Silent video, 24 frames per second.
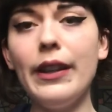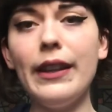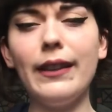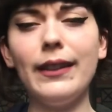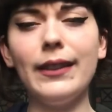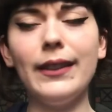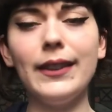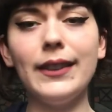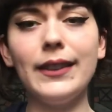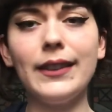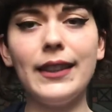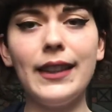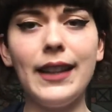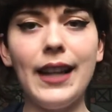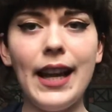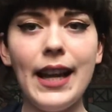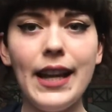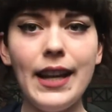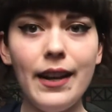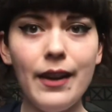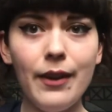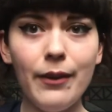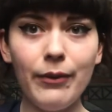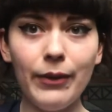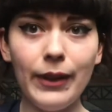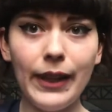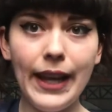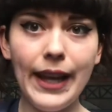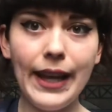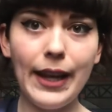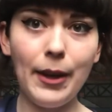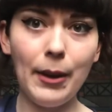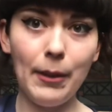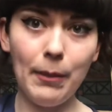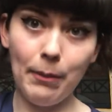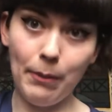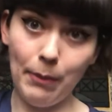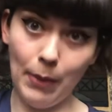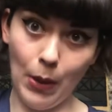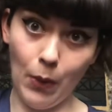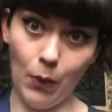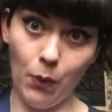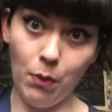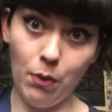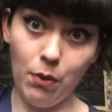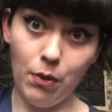It looked kind of like both.